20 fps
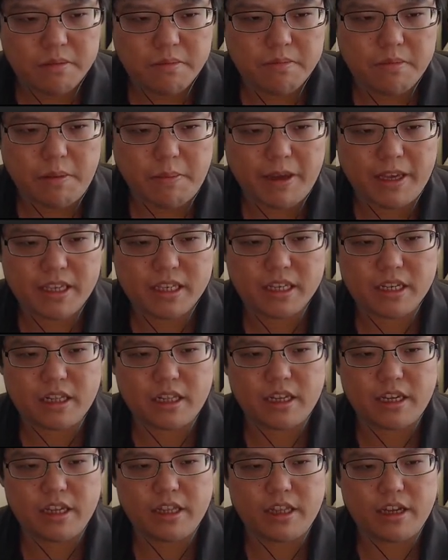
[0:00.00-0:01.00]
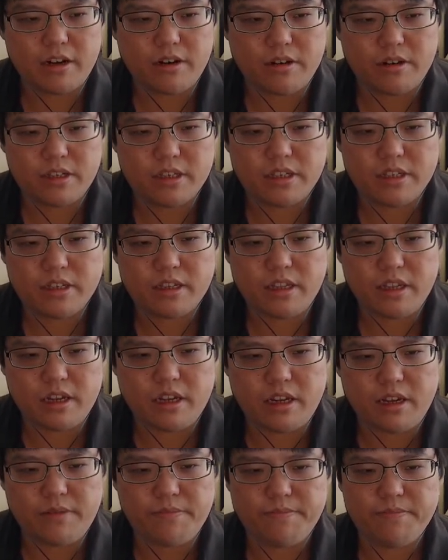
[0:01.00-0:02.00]
But basically, there's
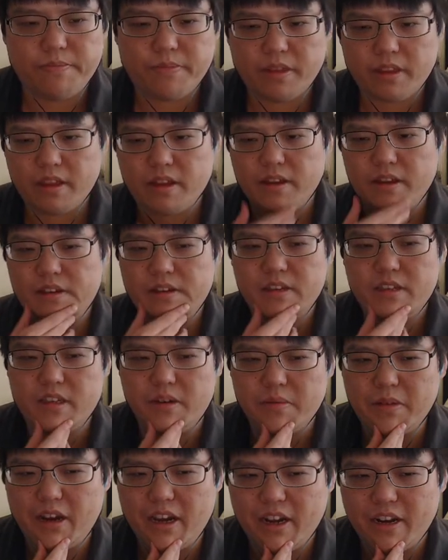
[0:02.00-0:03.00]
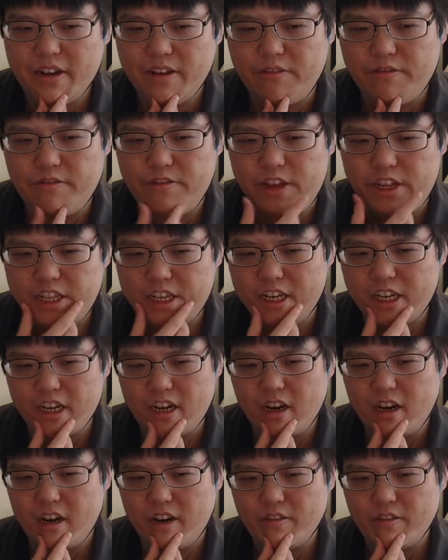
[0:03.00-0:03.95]
some kind of Indian god,